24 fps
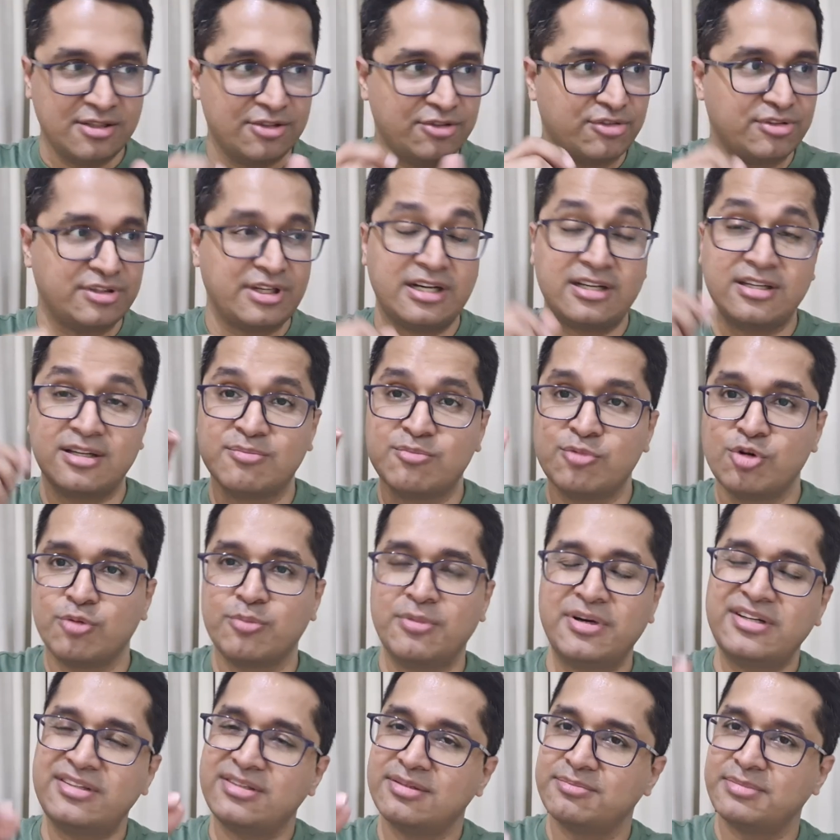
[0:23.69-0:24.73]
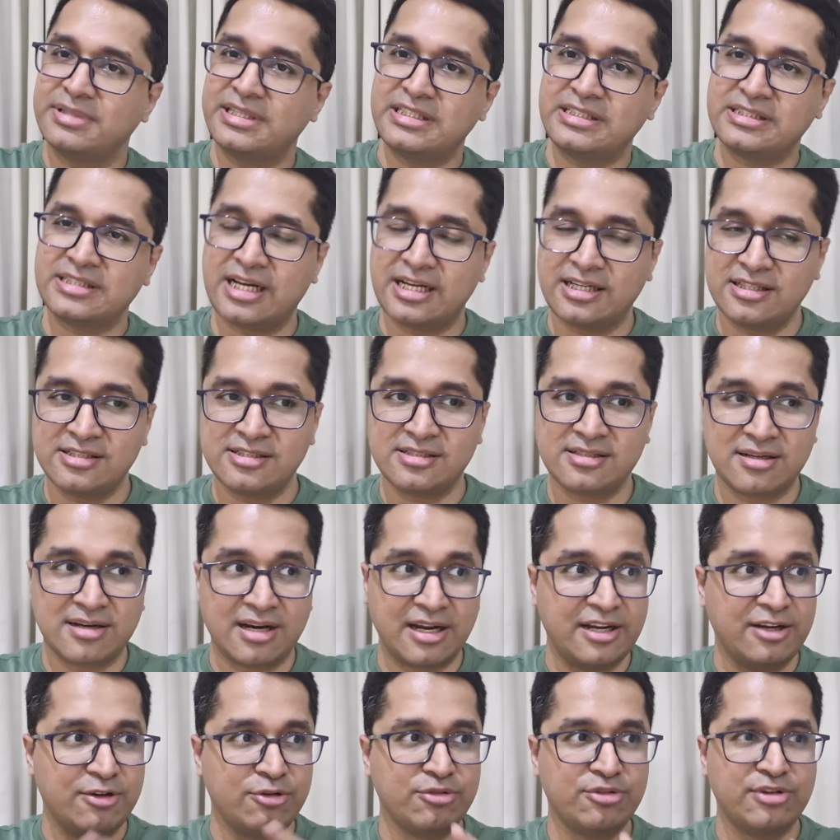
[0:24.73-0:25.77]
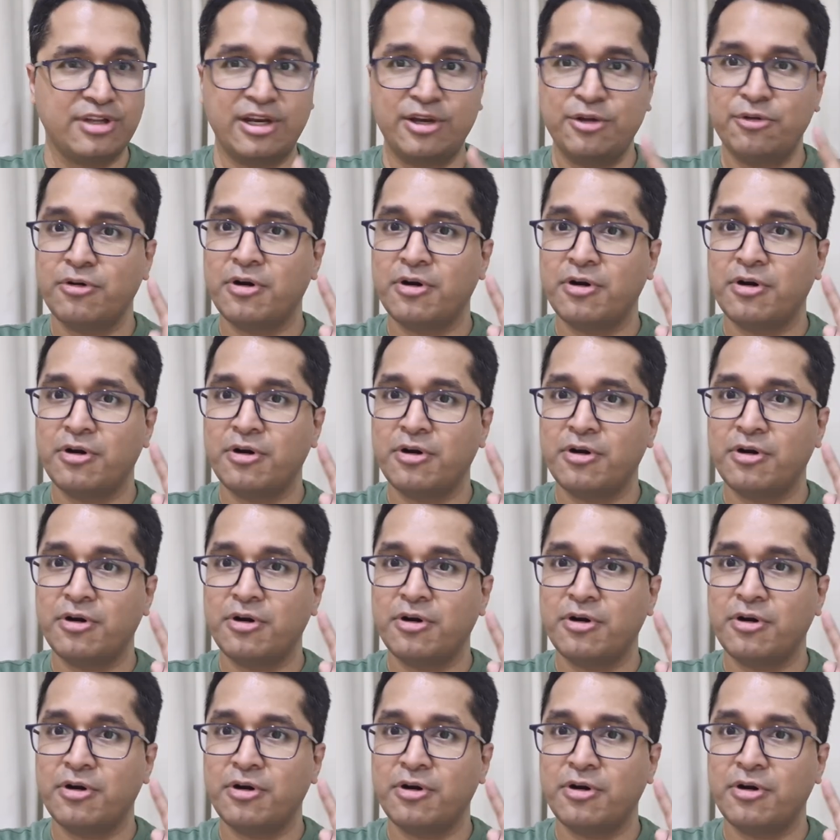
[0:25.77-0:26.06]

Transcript: so that the moment somebody starts trying to sell